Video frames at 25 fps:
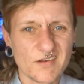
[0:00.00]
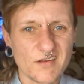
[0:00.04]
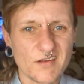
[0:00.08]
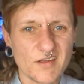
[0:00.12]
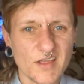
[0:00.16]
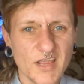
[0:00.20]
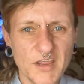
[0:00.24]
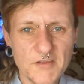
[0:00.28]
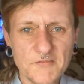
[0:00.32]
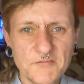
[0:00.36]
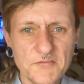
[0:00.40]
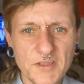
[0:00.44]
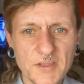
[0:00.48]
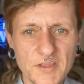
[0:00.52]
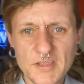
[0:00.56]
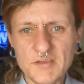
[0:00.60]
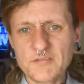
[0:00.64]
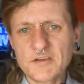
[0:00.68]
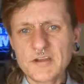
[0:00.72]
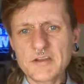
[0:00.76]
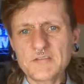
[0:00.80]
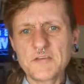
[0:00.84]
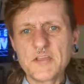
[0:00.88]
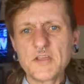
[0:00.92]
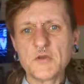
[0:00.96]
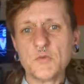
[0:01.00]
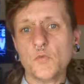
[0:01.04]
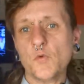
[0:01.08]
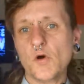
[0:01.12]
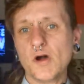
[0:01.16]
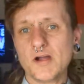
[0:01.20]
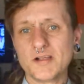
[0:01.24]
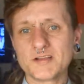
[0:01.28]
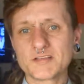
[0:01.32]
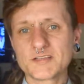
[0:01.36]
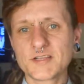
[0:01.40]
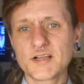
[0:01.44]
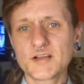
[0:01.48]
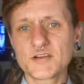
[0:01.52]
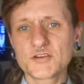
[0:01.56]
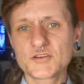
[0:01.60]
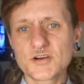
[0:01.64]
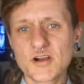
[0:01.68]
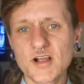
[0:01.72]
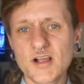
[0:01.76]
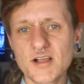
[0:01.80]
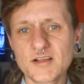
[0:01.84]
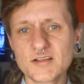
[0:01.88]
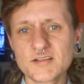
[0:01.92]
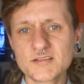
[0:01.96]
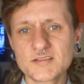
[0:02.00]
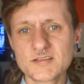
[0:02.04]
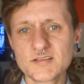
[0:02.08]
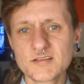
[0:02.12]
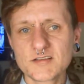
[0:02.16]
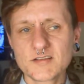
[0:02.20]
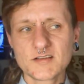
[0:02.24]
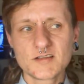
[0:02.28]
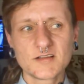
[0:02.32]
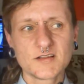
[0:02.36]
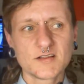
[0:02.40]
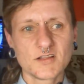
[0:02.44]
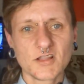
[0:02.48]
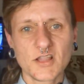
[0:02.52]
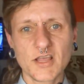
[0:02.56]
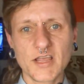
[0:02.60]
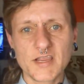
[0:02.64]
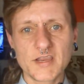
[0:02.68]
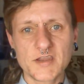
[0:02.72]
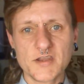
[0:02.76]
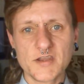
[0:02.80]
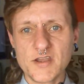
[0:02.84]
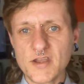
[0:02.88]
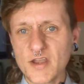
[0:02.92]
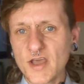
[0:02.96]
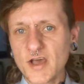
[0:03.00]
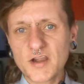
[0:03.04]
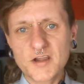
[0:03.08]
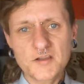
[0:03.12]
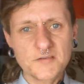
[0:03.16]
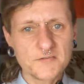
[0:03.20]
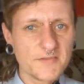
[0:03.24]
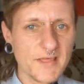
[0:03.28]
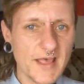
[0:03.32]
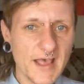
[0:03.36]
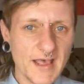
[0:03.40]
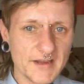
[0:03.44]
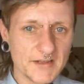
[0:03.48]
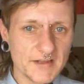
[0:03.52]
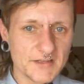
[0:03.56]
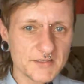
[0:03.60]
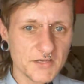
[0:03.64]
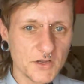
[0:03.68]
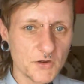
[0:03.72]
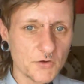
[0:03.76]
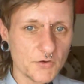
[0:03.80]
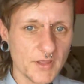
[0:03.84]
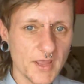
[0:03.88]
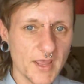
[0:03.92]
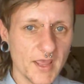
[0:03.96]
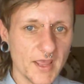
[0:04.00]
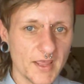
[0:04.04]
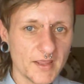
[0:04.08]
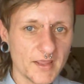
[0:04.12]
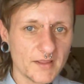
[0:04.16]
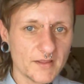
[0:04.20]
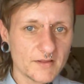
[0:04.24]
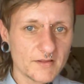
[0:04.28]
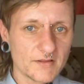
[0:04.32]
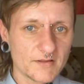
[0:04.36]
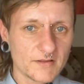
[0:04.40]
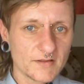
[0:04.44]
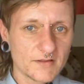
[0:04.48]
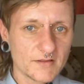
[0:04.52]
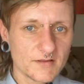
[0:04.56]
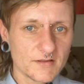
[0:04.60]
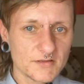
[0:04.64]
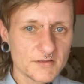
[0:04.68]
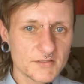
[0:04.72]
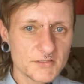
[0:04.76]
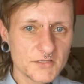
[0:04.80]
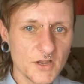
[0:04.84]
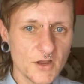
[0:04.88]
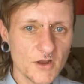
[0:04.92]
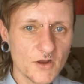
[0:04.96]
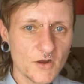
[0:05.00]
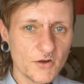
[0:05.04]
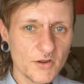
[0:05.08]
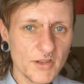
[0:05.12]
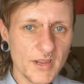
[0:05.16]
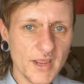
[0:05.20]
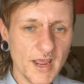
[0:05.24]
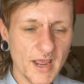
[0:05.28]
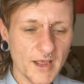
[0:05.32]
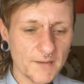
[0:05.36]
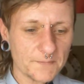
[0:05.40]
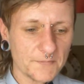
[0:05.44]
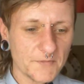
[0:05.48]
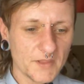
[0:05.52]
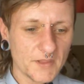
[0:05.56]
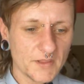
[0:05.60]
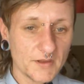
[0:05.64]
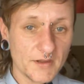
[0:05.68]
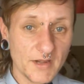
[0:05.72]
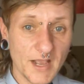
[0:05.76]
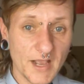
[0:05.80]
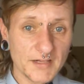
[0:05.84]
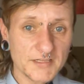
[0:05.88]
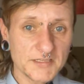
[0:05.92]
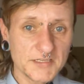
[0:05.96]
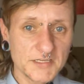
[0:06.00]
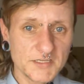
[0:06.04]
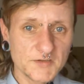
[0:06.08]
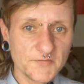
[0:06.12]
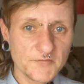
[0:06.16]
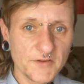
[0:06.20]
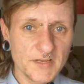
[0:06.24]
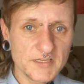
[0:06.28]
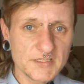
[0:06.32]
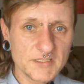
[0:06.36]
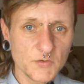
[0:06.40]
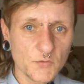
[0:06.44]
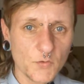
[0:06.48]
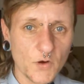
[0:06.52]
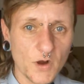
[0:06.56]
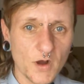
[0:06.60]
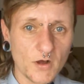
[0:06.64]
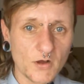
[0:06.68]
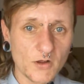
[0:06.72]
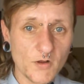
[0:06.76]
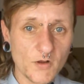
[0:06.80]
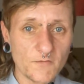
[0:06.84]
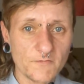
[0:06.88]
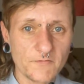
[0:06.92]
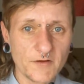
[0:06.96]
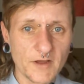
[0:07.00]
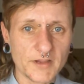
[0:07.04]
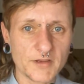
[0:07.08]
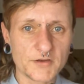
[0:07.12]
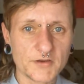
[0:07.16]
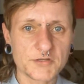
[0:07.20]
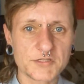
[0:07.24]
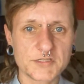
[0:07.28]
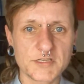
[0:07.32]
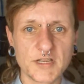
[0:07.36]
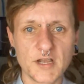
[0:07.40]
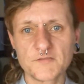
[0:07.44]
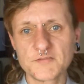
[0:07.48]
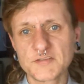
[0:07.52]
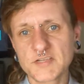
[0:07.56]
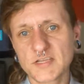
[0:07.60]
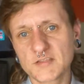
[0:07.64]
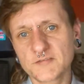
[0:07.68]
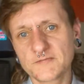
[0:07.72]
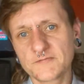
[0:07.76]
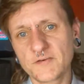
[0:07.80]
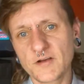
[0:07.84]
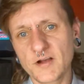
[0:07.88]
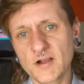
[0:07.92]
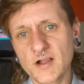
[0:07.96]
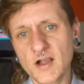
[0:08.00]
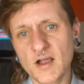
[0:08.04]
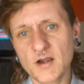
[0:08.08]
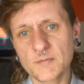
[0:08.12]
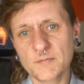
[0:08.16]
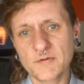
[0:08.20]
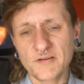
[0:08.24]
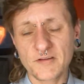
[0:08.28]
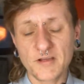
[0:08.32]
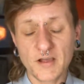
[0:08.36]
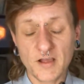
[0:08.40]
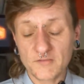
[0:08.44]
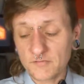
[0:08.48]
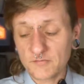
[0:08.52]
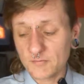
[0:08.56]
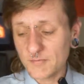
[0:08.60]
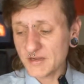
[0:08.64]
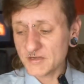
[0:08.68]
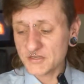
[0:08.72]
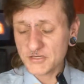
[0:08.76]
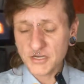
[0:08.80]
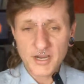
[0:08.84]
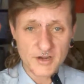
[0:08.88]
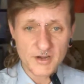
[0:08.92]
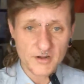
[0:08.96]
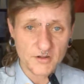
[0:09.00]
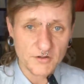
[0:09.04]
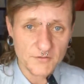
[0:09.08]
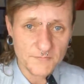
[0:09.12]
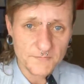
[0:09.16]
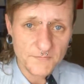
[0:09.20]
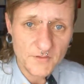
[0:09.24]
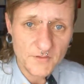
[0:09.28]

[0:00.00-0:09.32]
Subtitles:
even if he was on drugs, like, none of that is okay. So yeah, Nazis face the wall. Go fuck yourselves. Get the fuck off my channel.